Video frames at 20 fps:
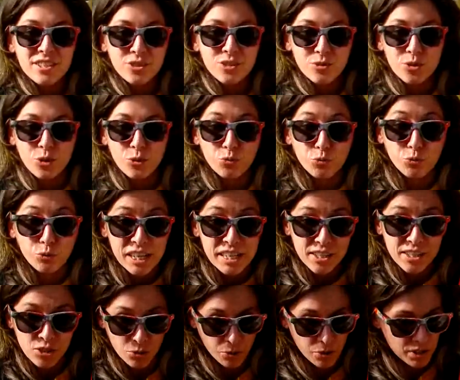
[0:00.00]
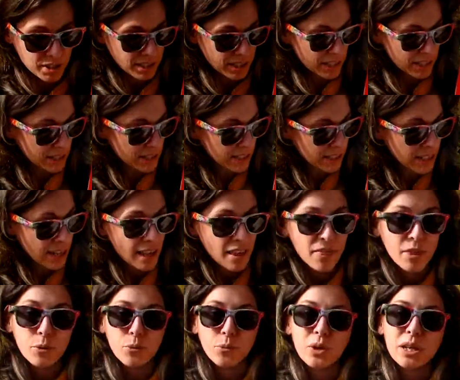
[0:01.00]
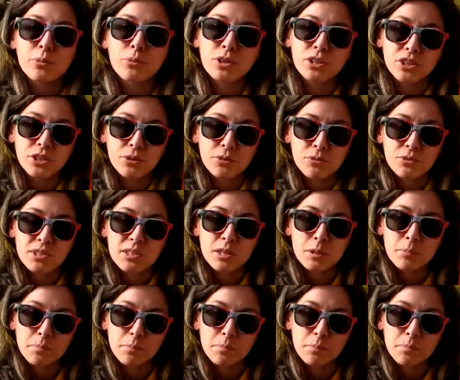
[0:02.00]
are the resources that we would use to